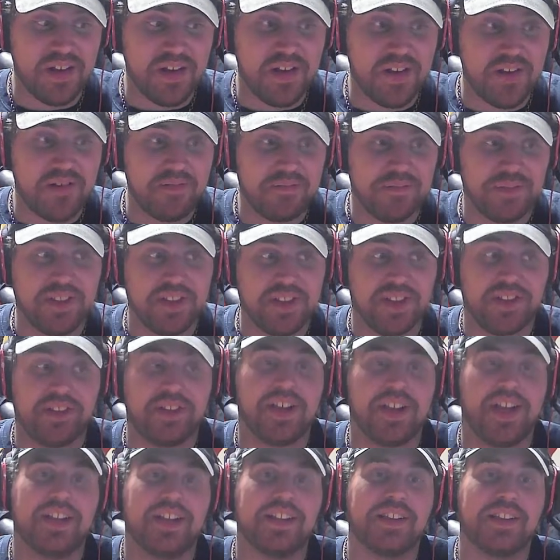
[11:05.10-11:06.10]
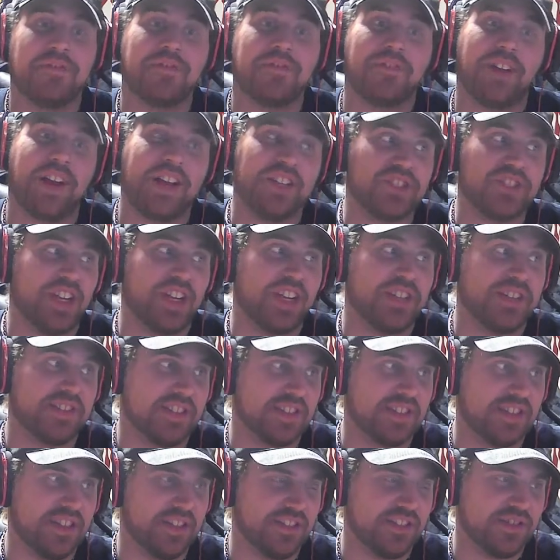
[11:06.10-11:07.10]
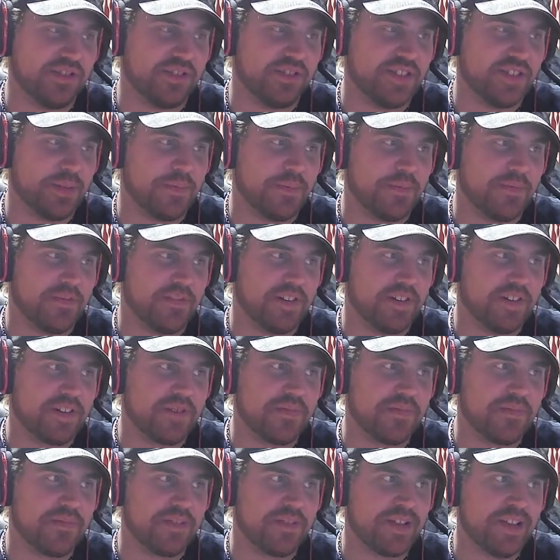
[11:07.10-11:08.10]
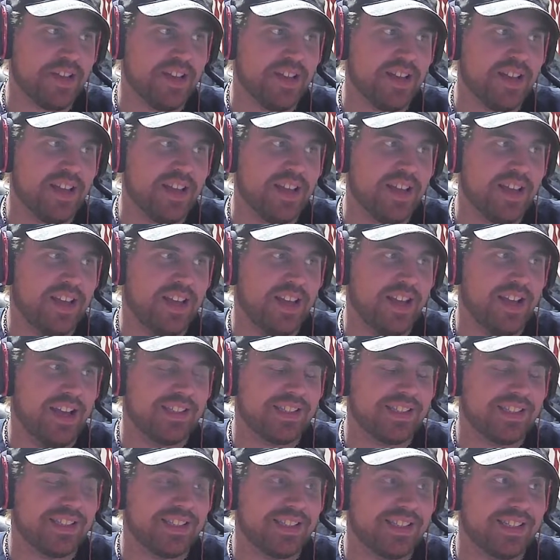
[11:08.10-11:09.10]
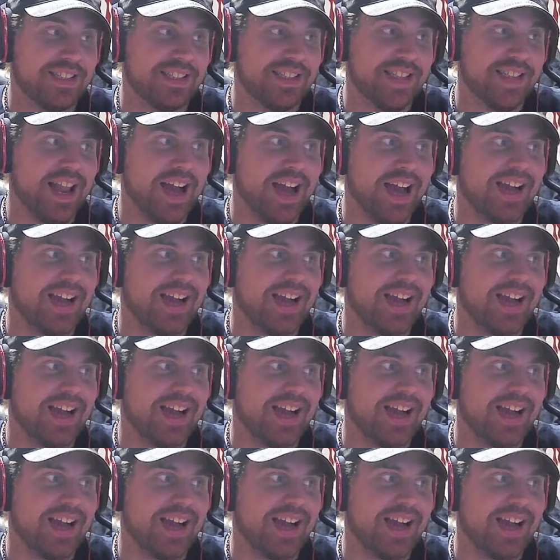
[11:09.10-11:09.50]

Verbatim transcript: But then looking at the franchises these two come from, it's not